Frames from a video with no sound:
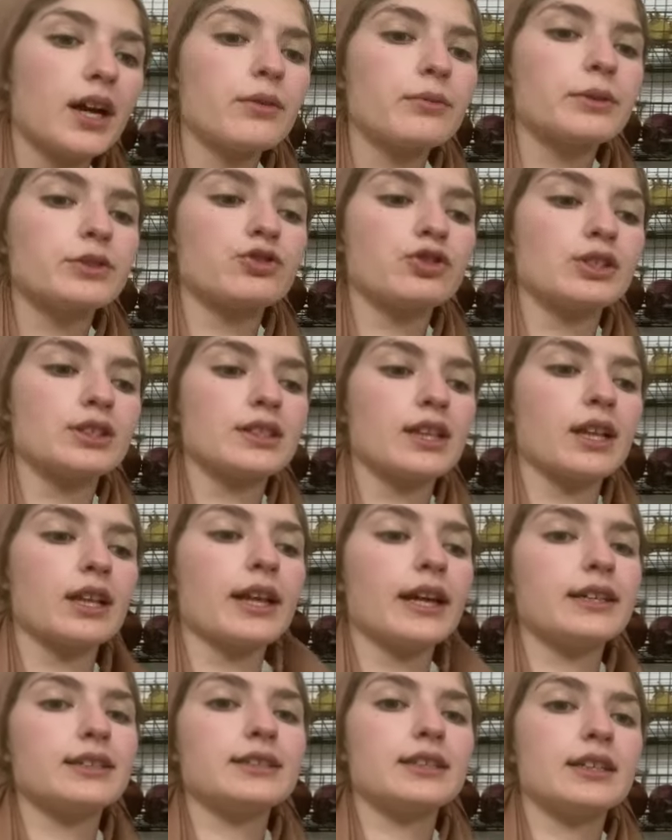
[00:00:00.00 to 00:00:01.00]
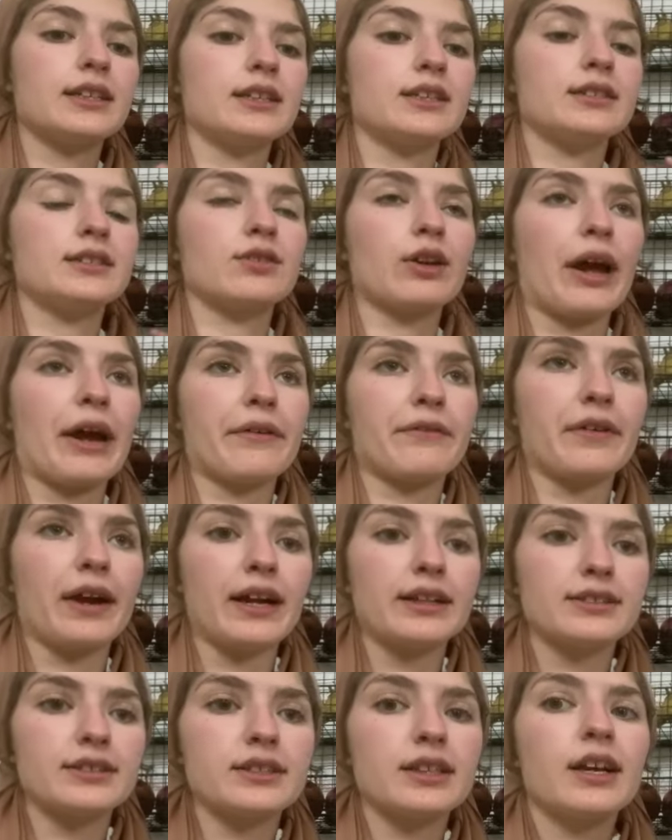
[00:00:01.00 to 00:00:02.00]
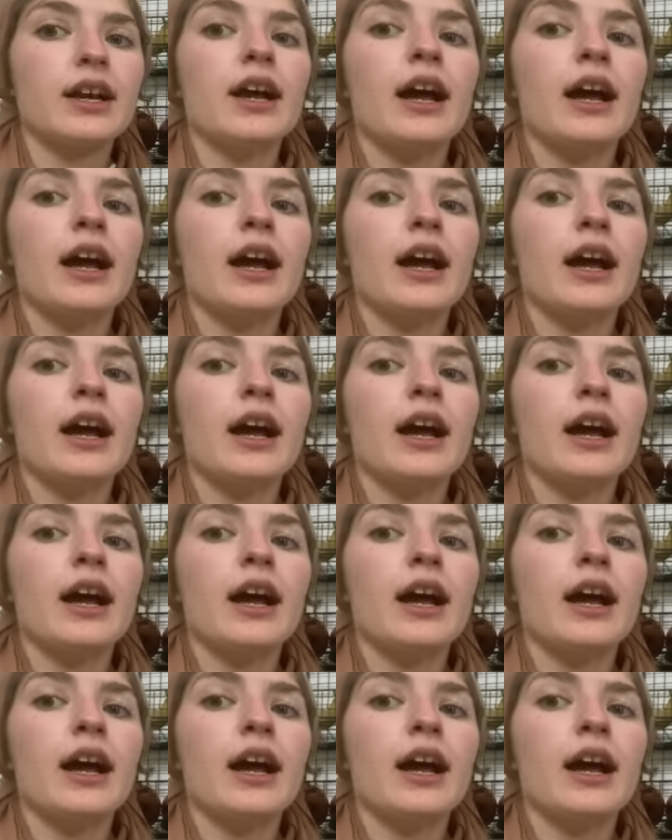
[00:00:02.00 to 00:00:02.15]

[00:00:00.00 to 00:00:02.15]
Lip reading: which is the land is at rest.